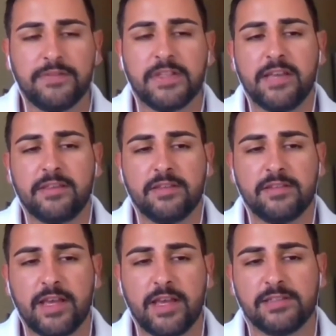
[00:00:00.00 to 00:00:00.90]
definitely take
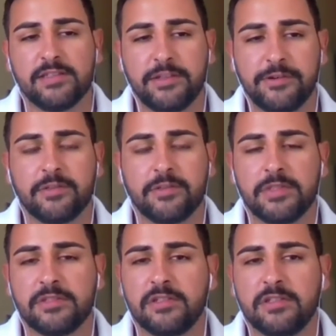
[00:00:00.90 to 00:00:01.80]
this as a serious
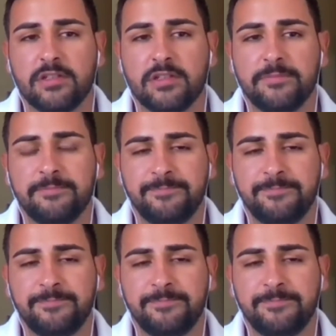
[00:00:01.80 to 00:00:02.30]
business. So.